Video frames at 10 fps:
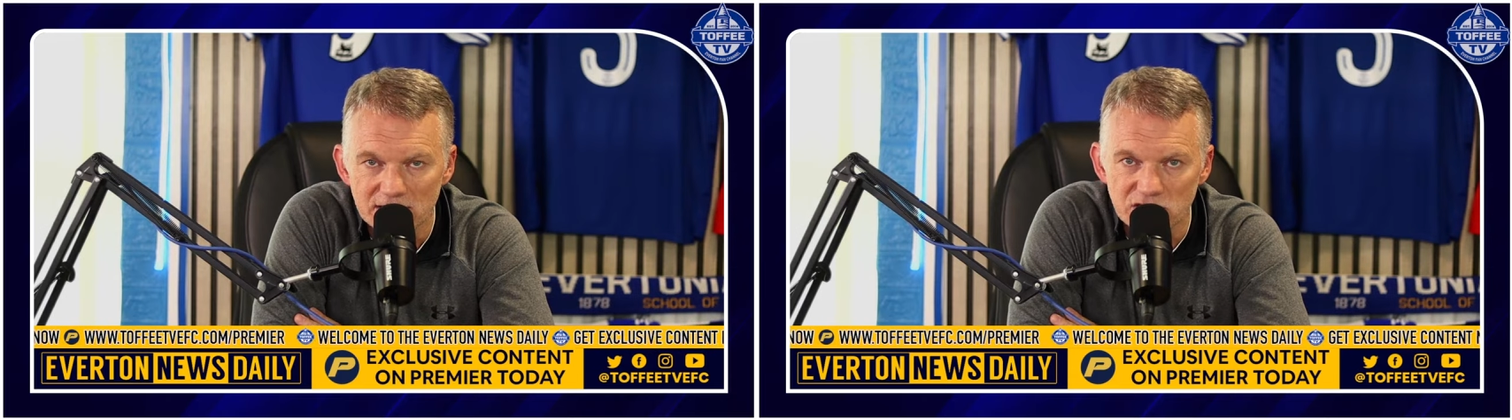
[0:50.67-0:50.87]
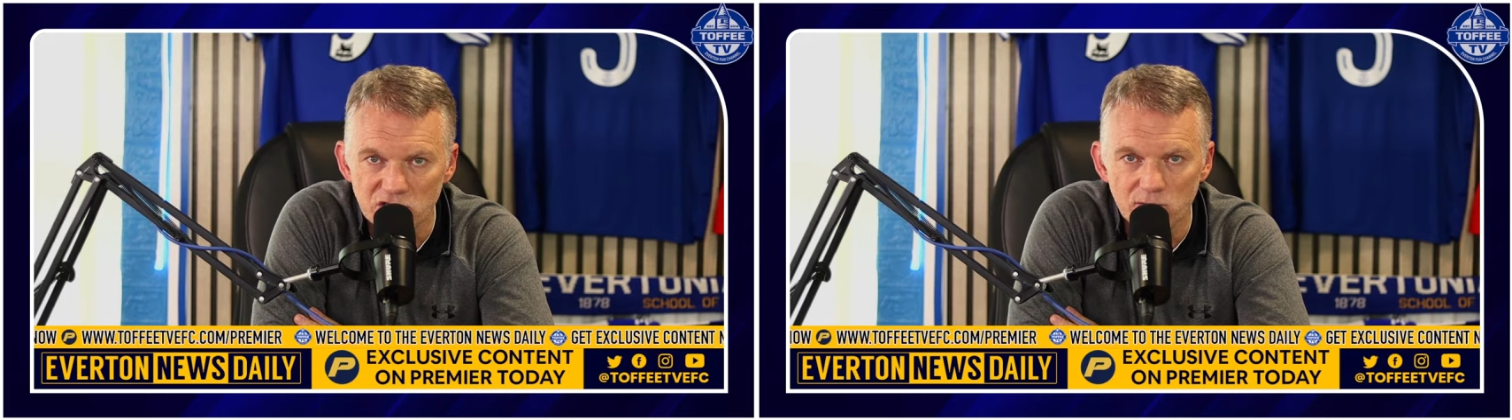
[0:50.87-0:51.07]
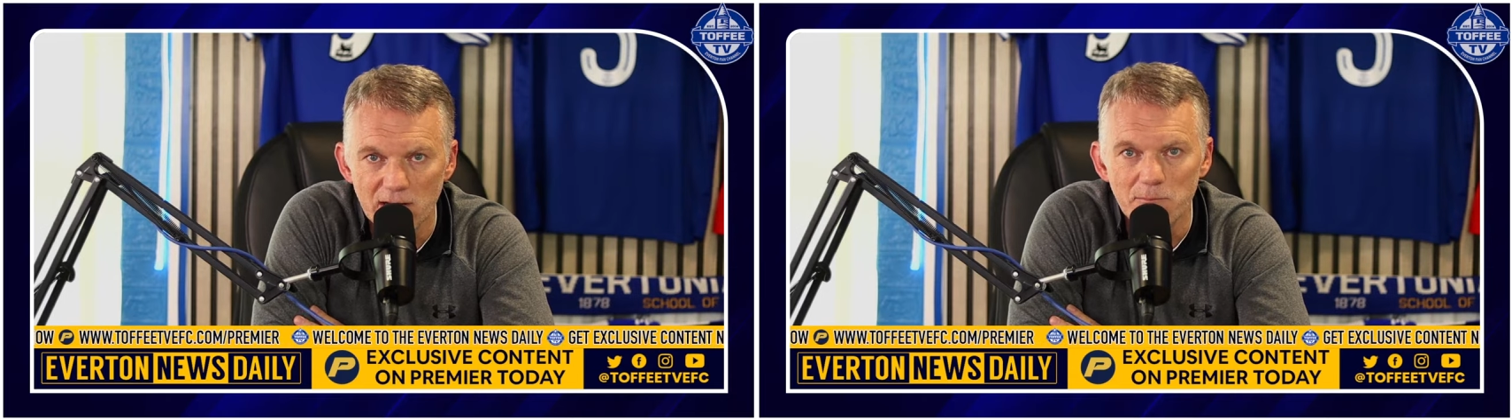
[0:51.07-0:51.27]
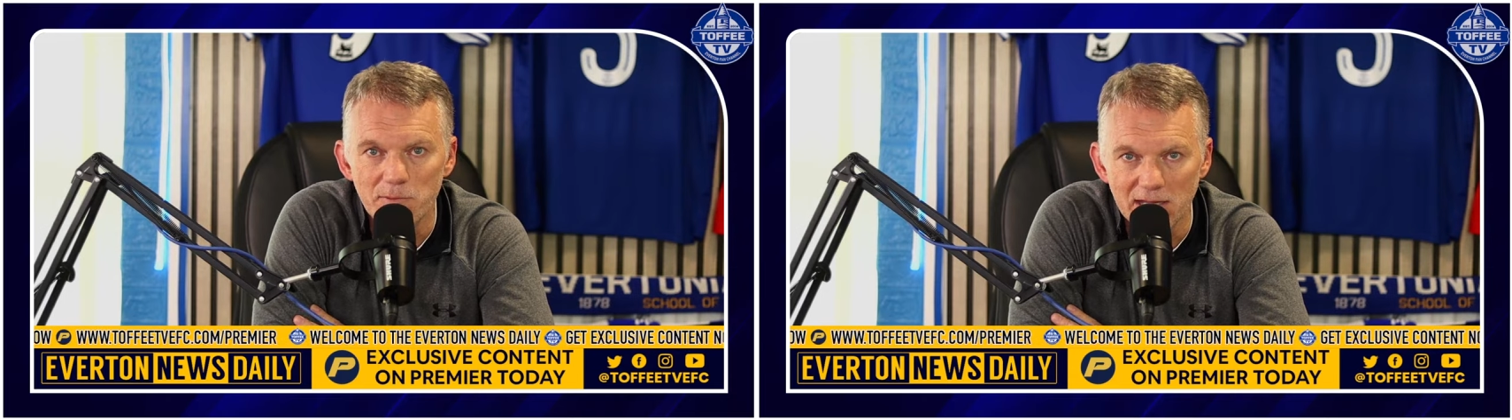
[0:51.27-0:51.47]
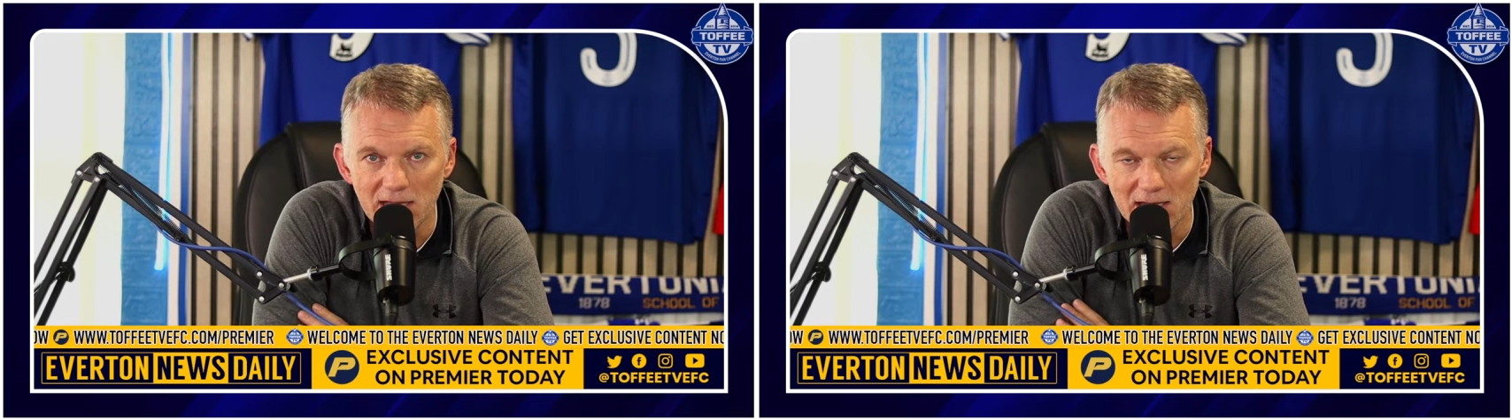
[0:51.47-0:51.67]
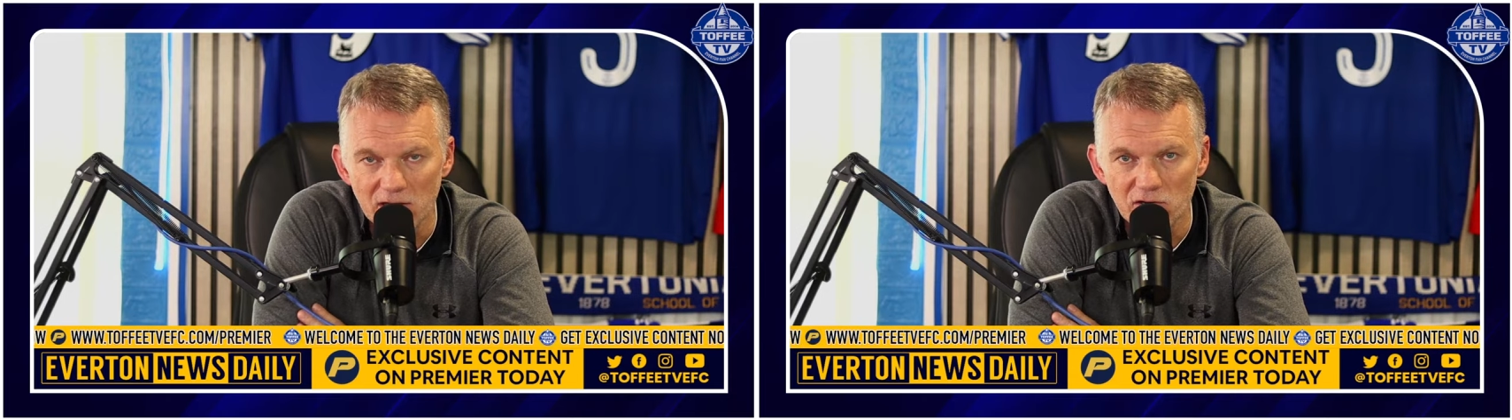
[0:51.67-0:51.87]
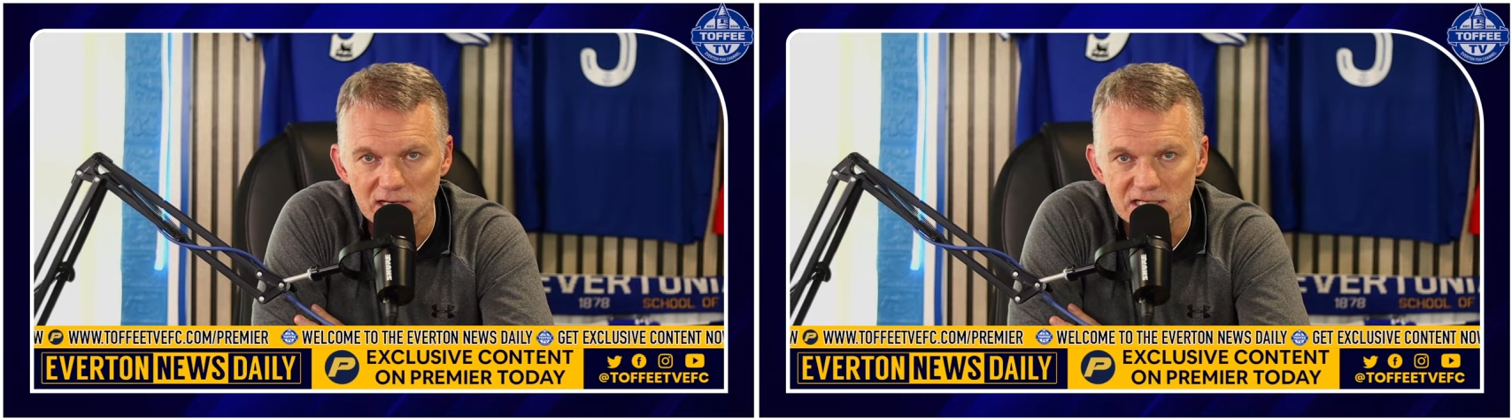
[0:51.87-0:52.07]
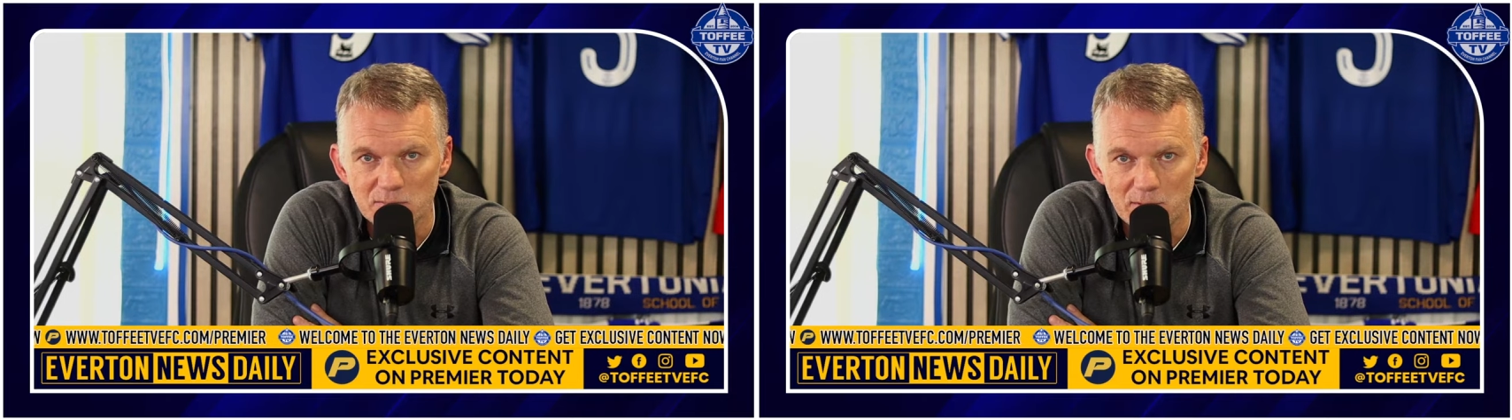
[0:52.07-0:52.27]
to be
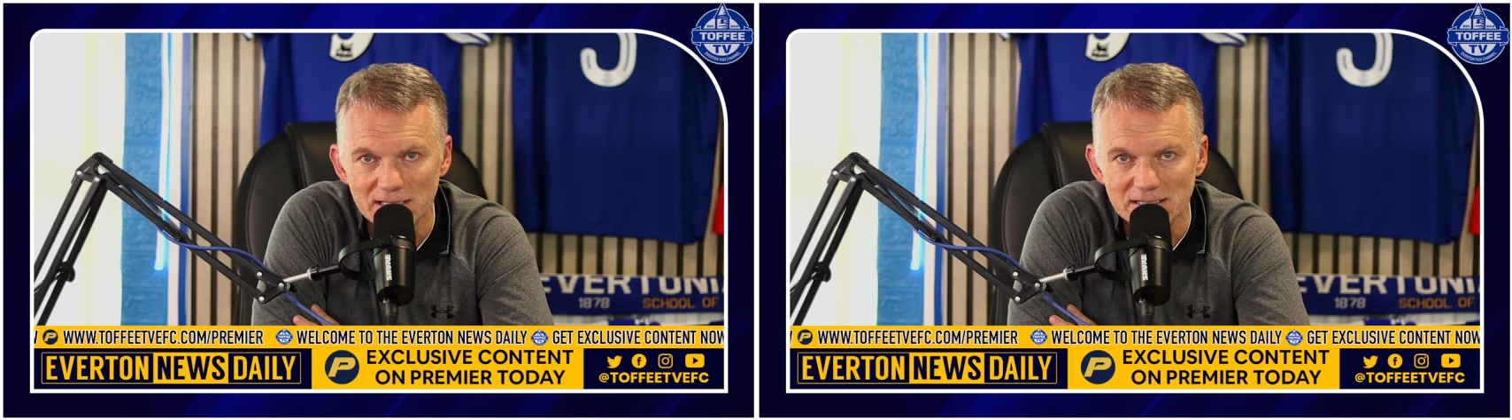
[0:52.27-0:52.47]
increased by